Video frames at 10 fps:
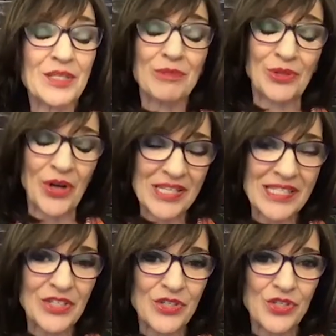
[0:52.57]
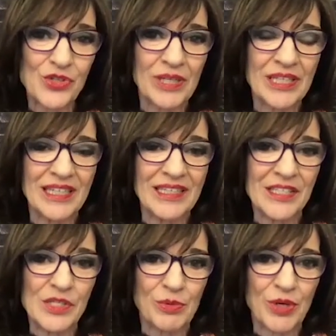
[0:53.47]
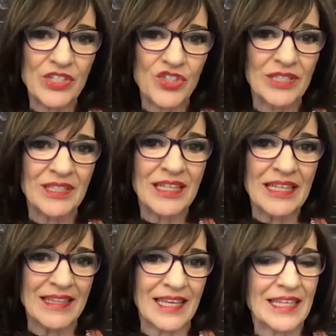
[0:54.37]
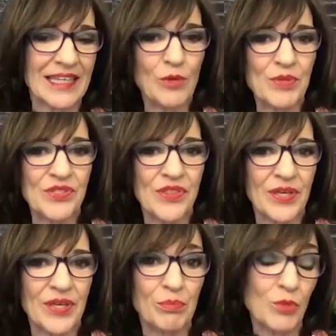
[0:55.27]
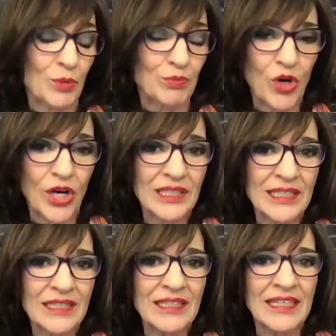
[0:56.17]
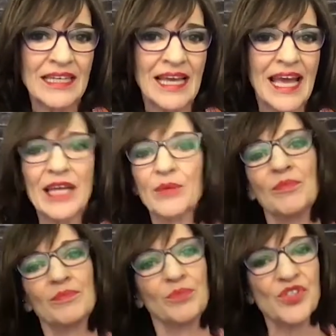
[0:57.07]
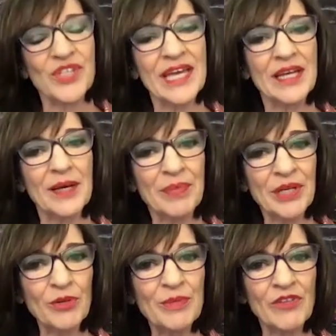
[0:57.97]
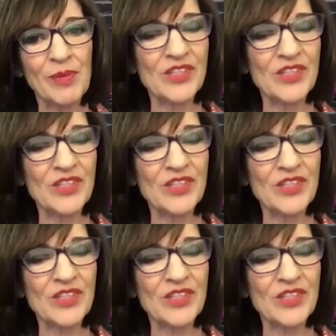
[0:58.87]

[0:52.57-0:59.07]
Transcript: some cross-industry inspiration that can help us think more broadly, and present a pyramid of